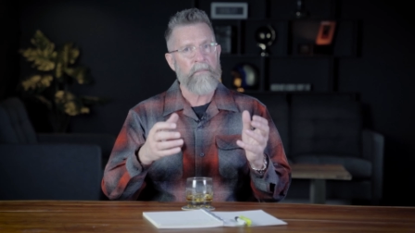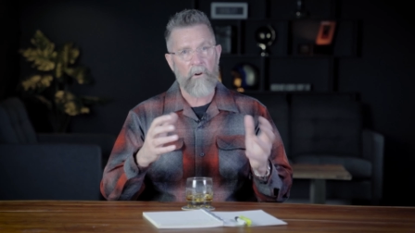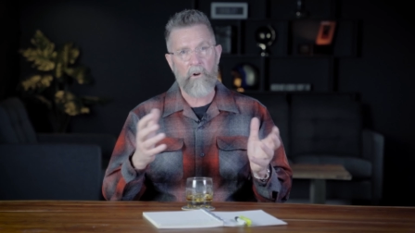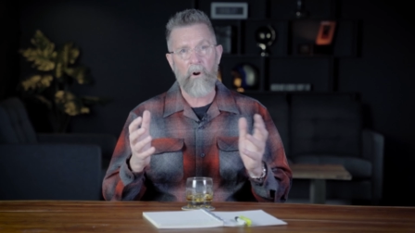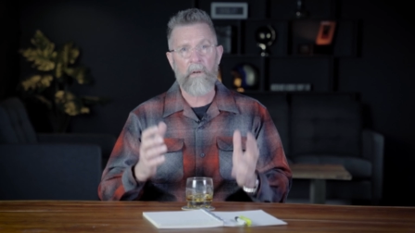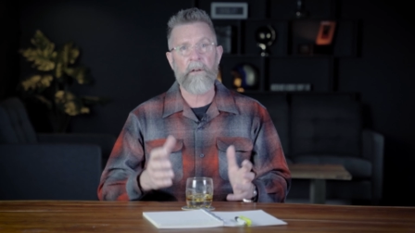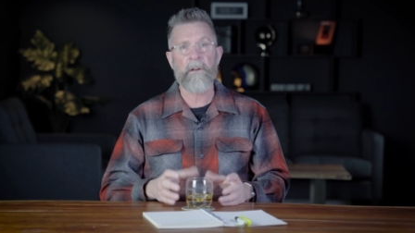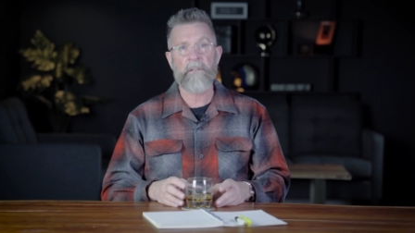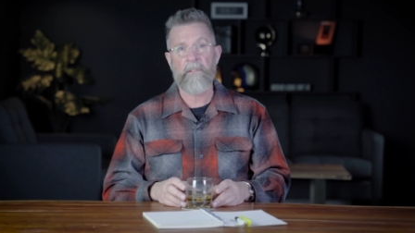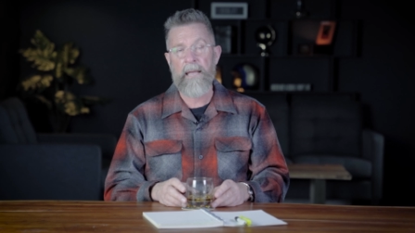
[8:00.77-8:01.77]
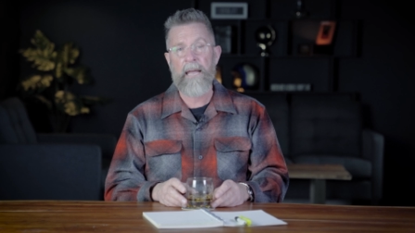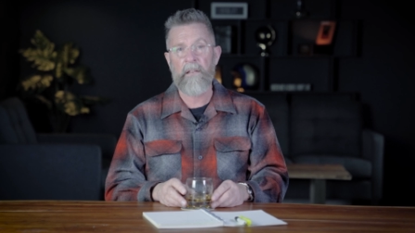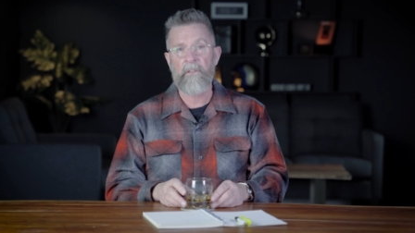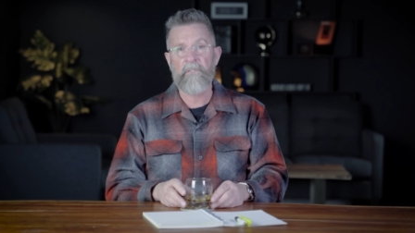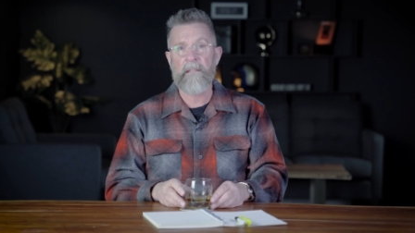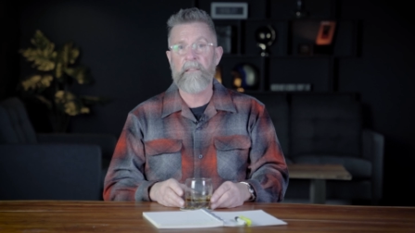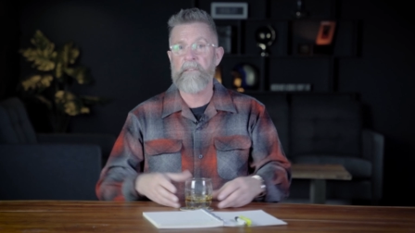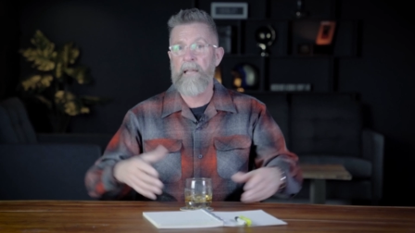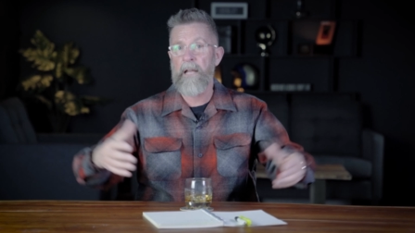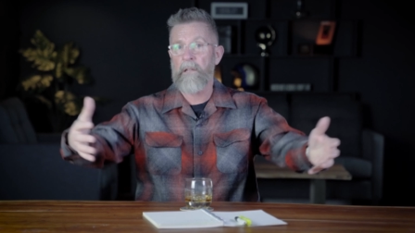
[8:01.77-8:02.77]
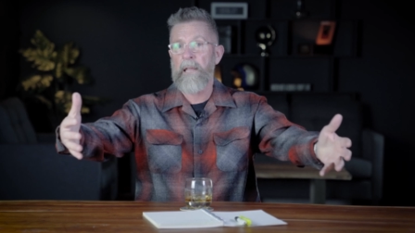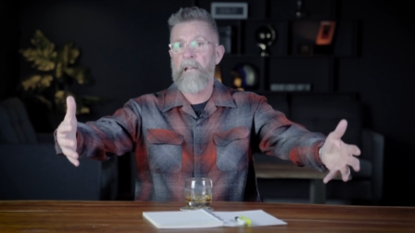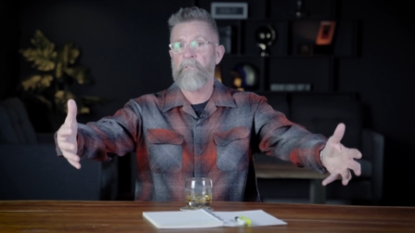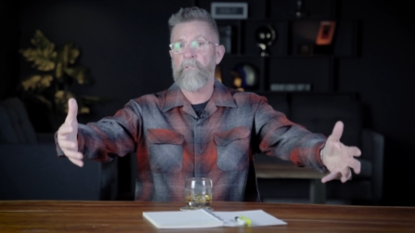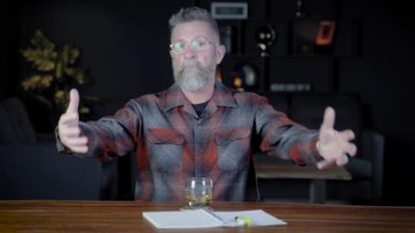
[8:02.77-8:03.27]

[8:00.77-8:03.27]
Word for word: The corollary to that is that the talent has